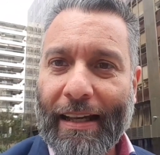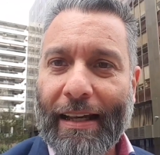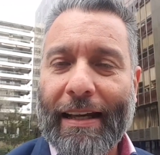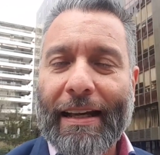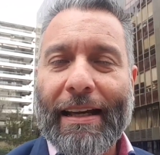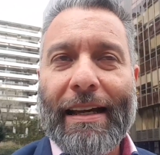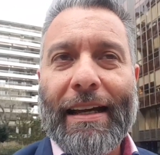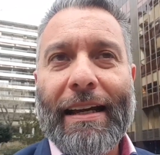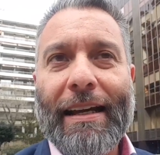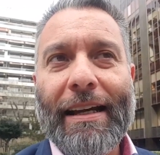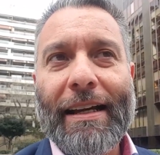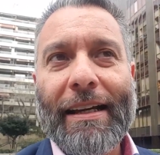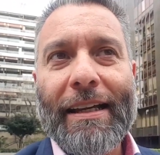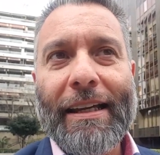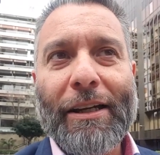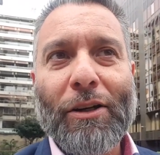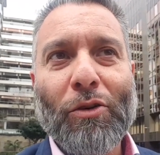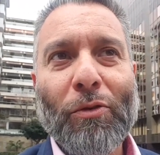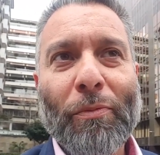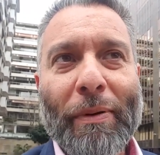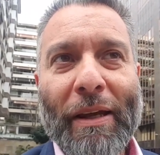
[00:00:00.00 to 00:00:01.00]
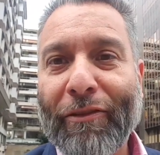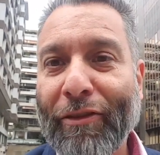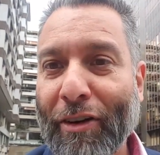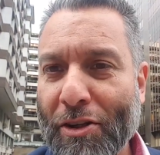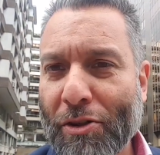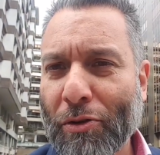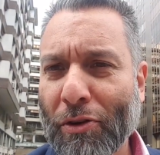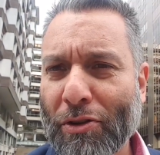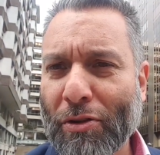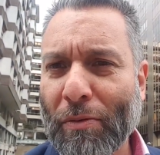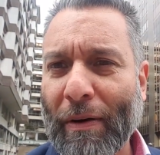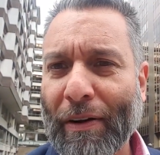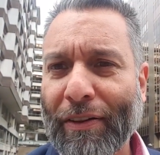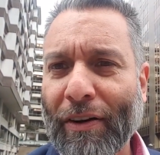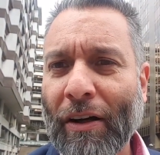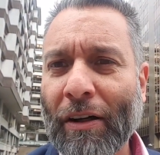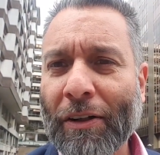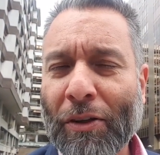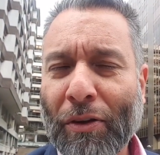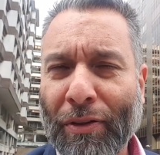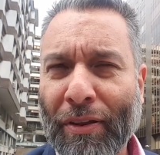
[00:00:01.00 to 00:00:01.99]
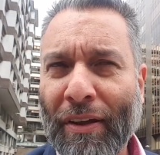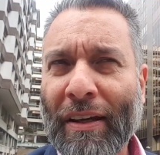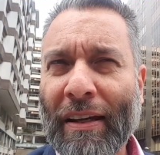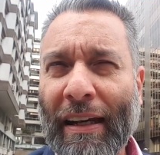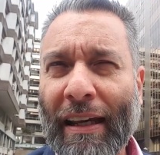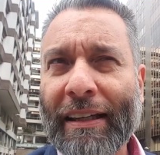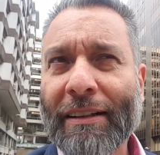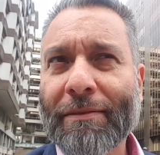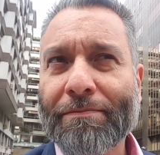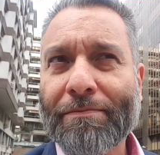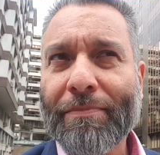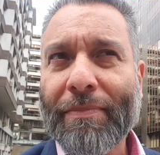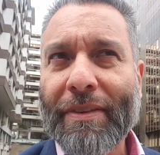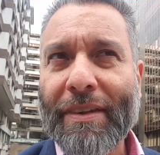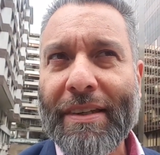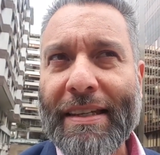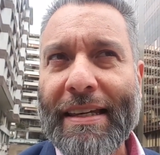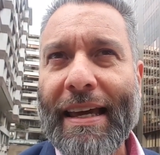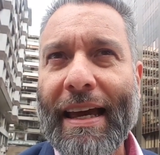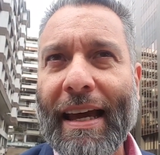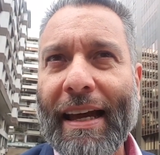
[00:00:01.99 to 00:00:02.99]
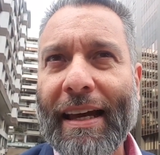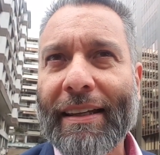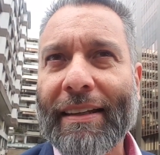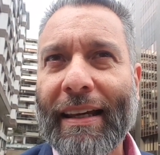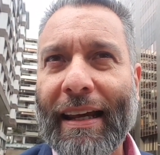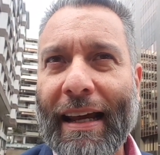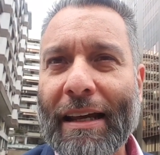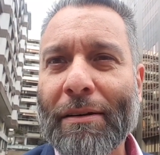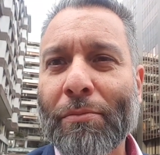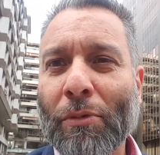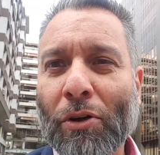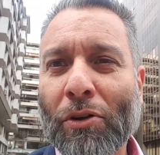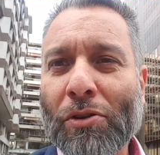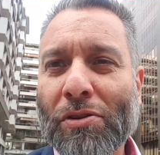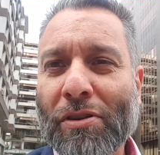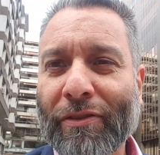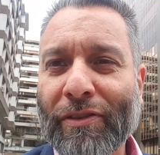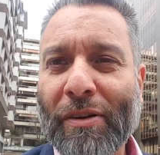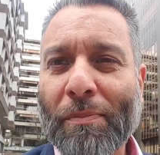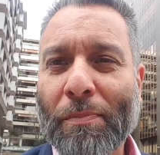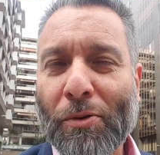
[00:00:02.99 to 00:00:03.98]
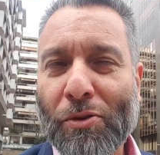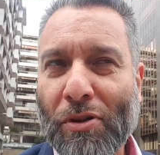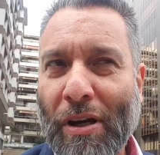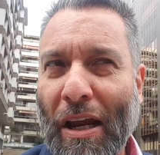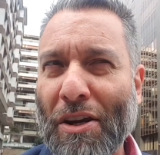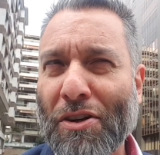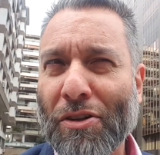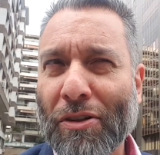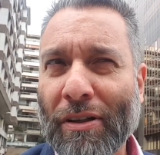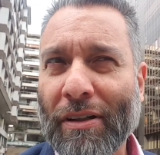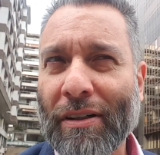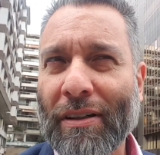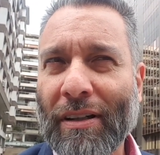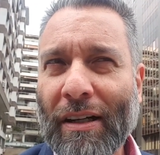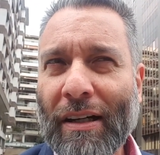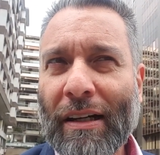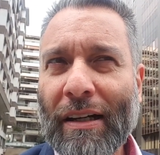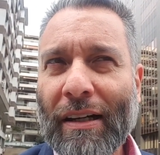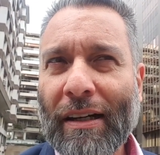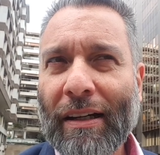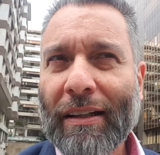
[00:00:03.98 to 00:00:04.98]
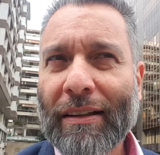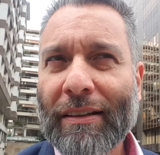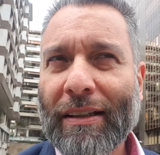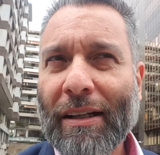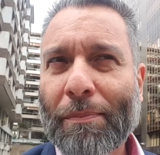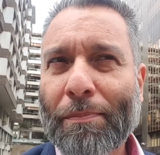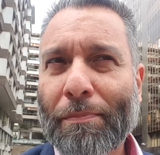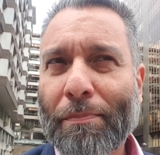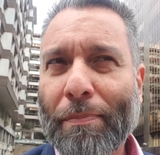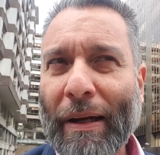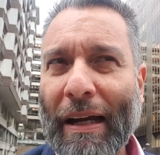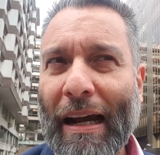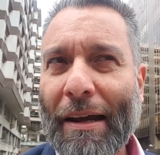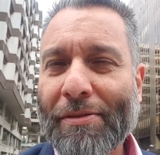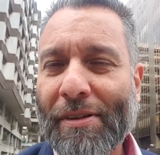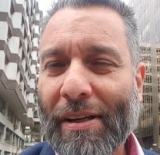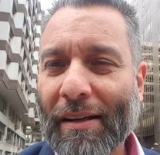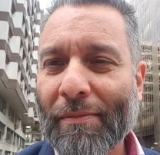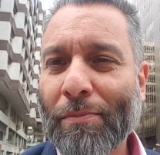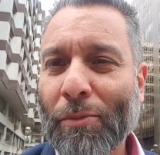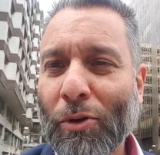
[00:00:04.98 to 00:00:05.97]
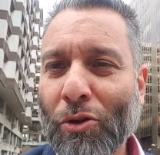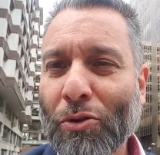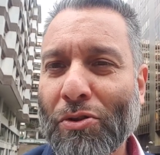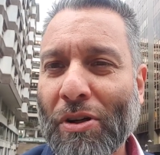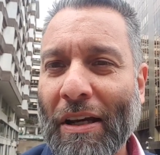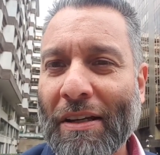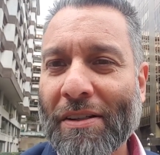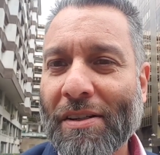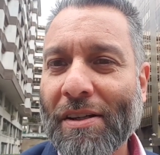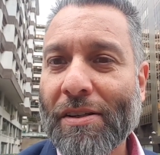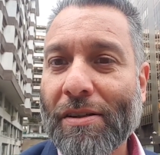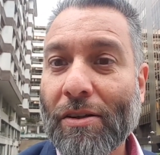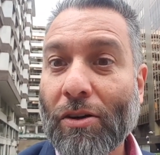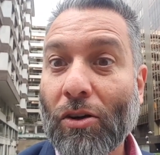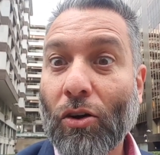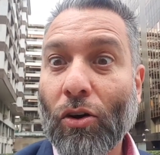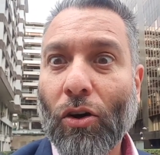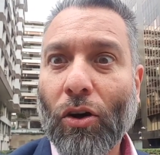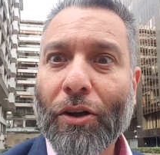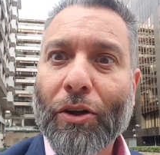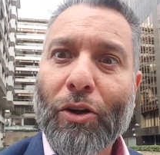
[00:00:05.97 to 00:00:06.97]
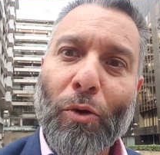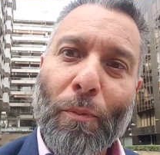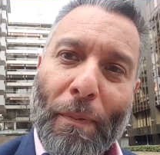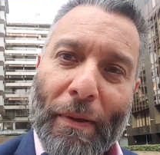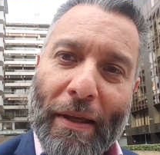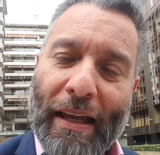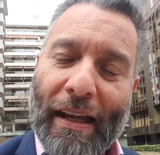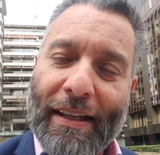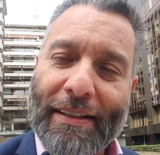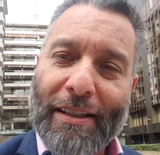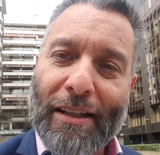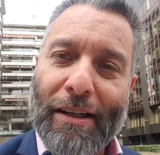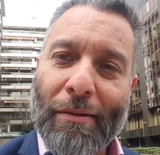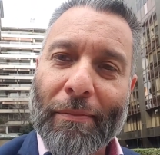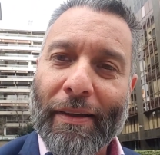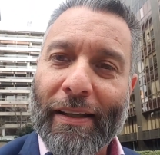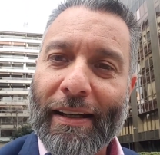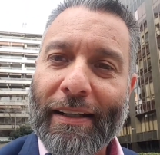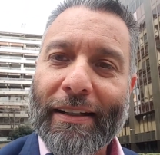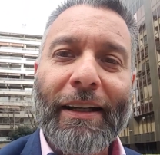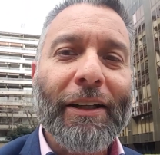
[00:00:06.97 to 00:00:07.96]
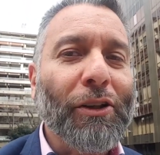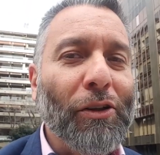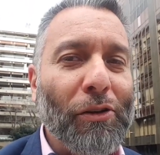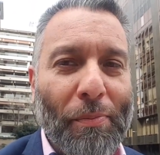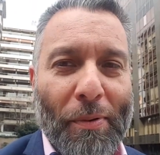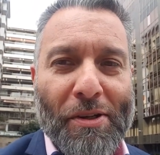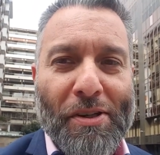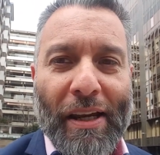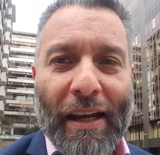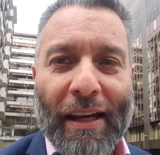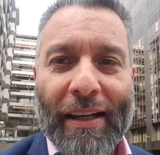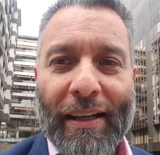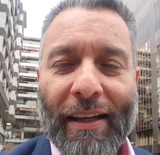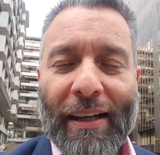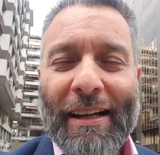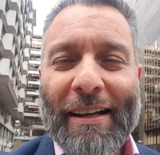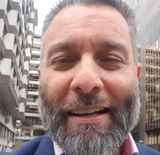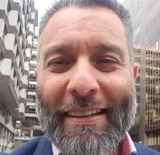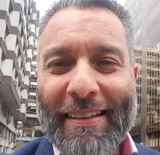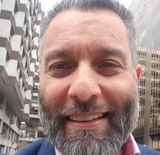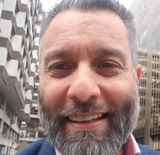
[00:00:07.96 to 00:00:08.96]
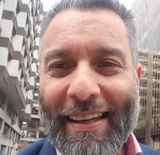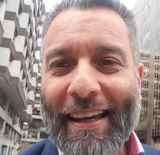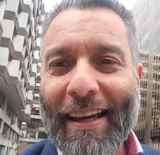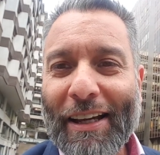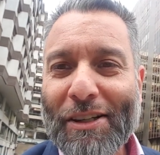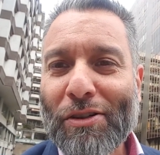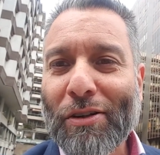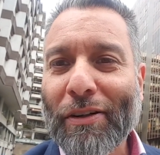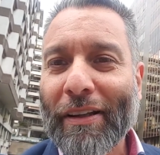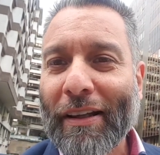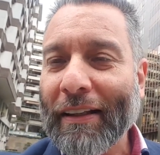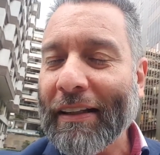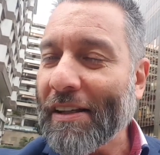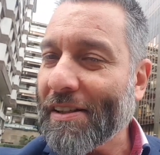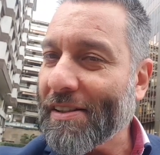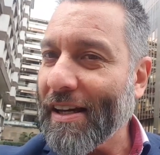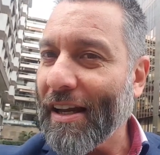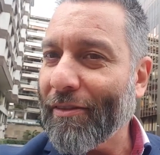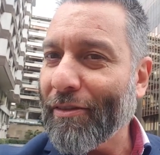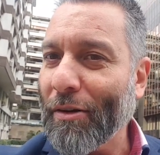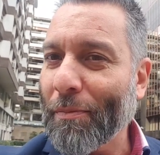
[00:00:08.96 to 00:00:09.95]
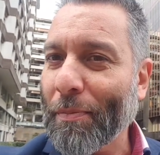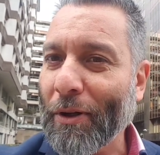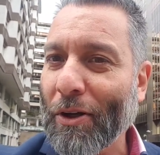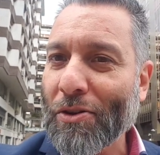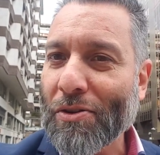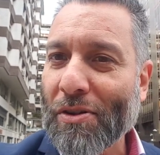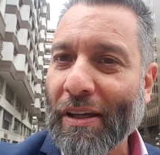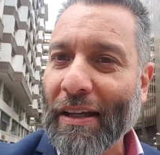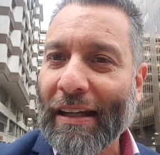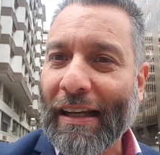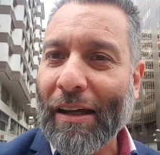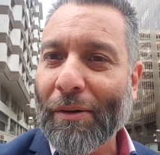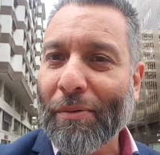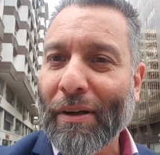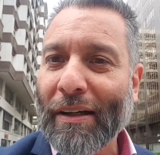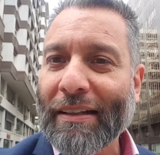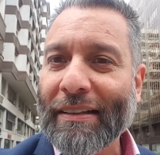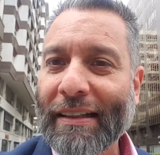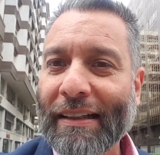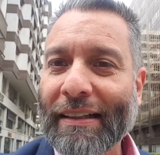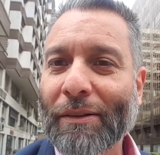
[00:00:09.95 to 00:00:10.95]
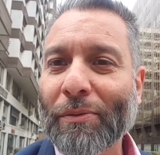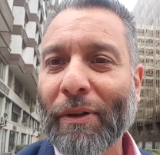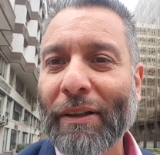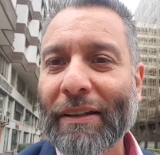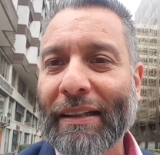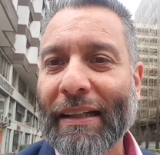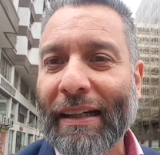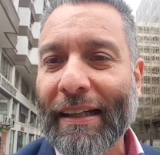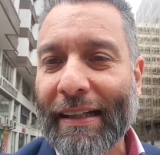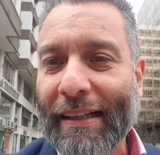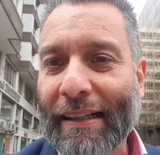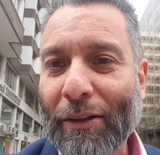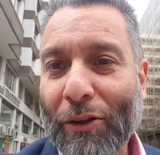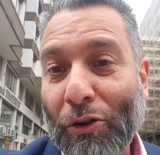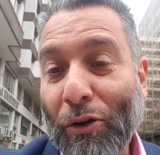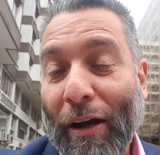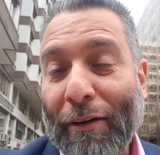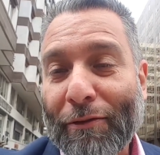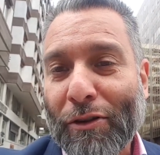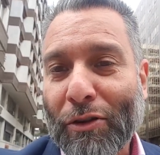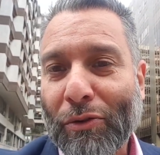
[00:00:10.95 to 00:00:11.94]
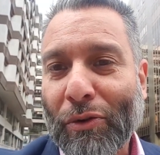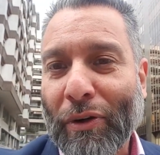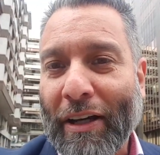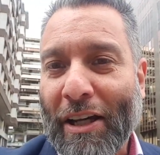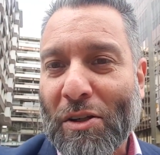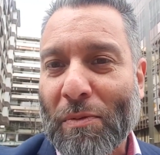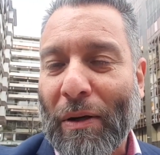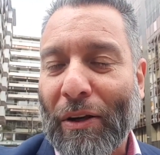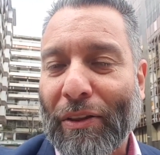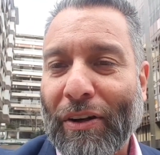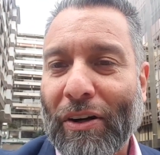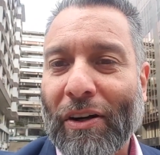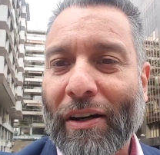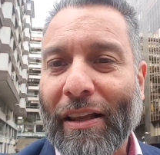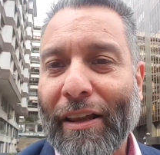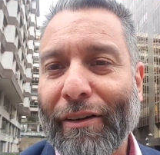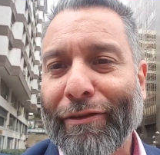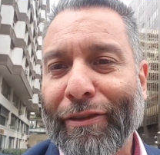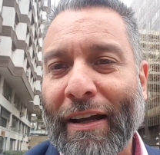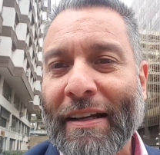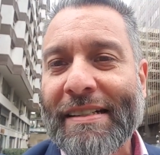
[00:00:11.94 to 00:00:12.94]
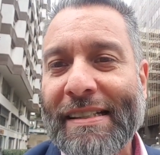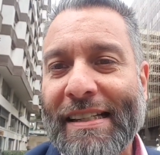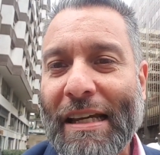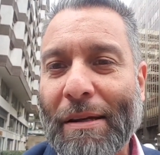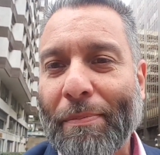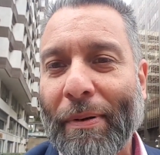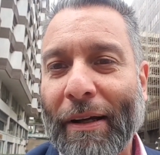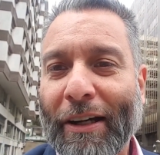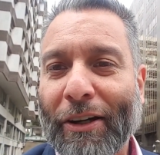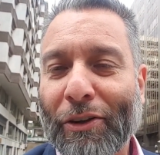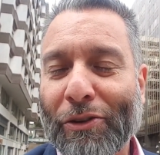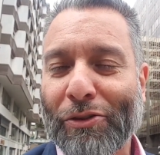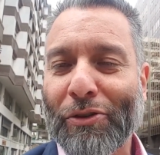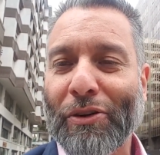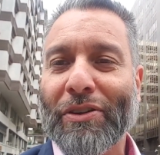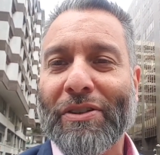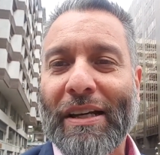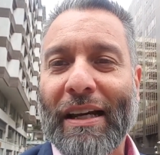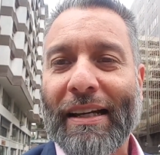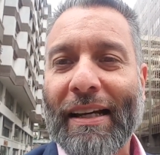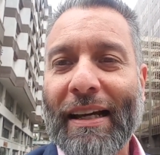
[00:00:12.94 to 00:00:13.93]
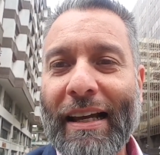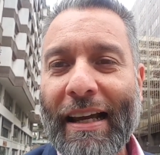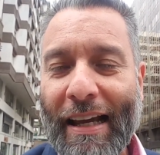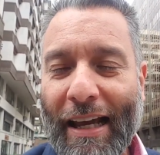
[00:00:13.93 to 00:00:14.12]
uh, it could be a victory to Barcelona, you think like, yeah, they had most of the possession and they perhaps had more chances. Or it could be Atletico Madrid, and you'll be saying, yeah, actually they deserve it because they cleverly did what they you have to do against Barcelona, defend deep and counter attack.